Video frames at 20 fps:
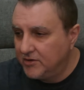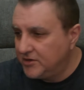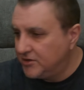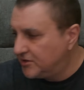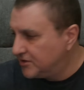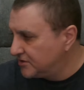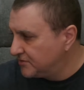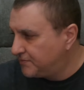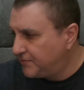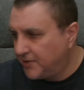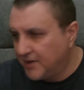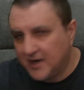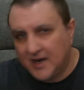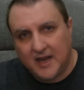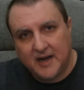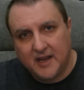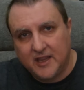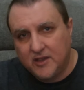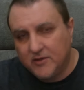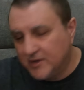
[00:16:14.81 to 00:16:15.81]
You can put it on
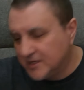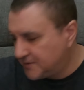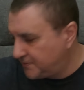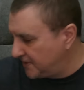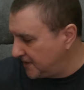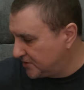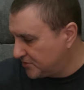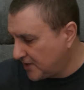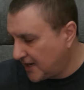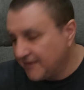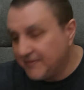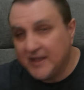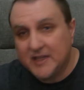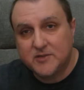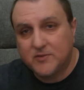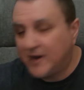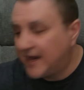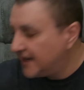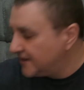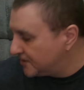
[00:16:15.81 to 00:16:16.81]
a USB drive. That's
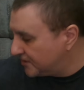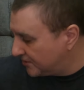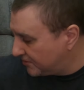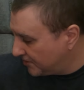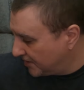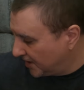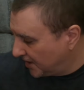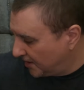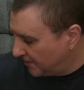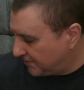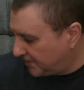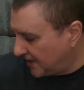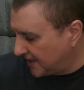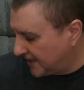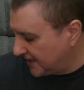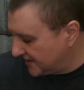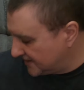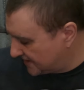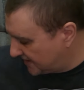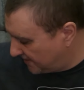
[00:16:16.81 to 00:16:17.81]
what I do. Plug
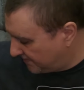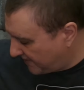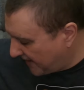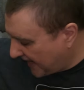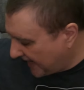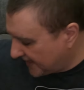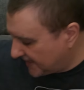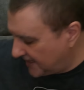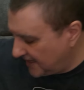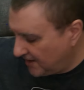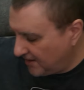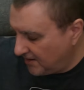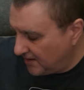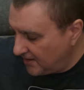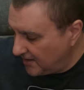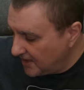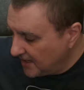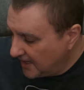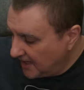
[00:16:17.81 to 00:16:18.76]
it into the back here.